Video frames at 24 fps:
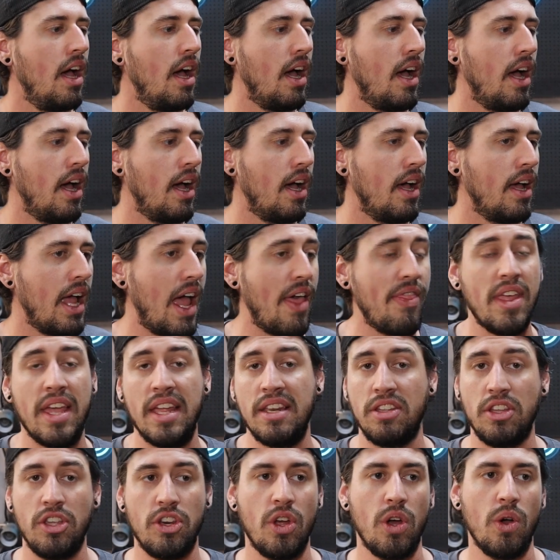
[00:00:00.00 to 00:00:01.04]
And
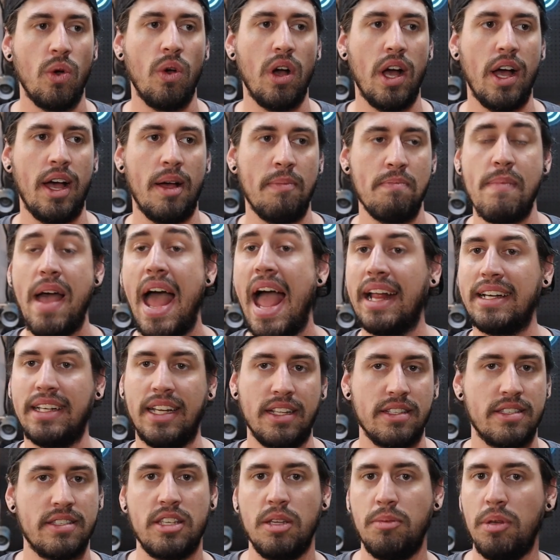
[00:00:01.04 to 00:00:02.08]
then, you know,
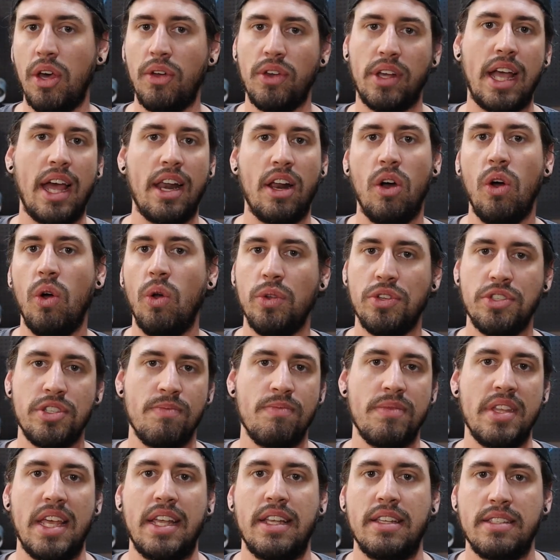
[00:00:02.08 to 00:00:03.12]
magnets to be able to kind of hold
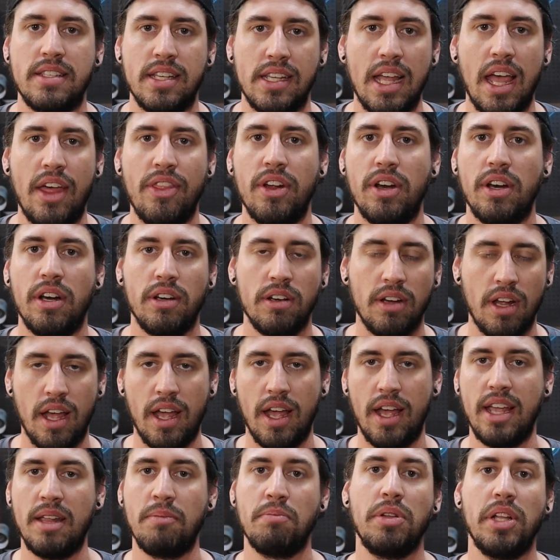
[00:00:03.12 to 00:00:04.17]
some things together
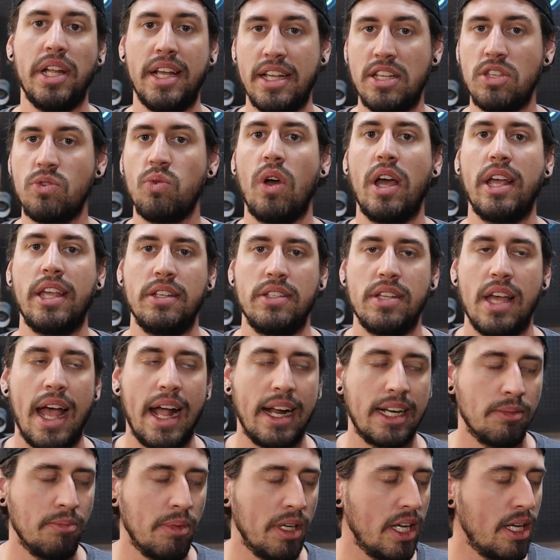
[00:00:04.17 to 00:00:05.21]
in place while you
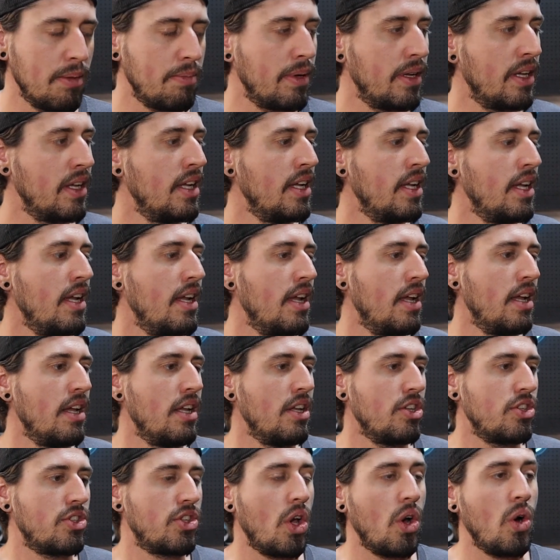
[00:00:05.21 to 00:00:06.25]
tack them up.
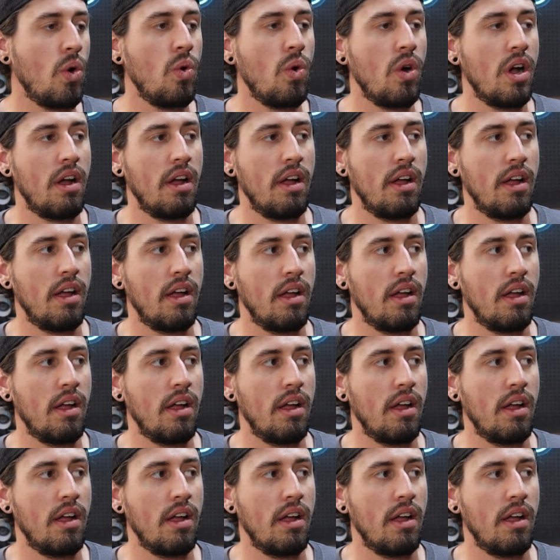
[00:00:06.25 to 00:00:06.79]
So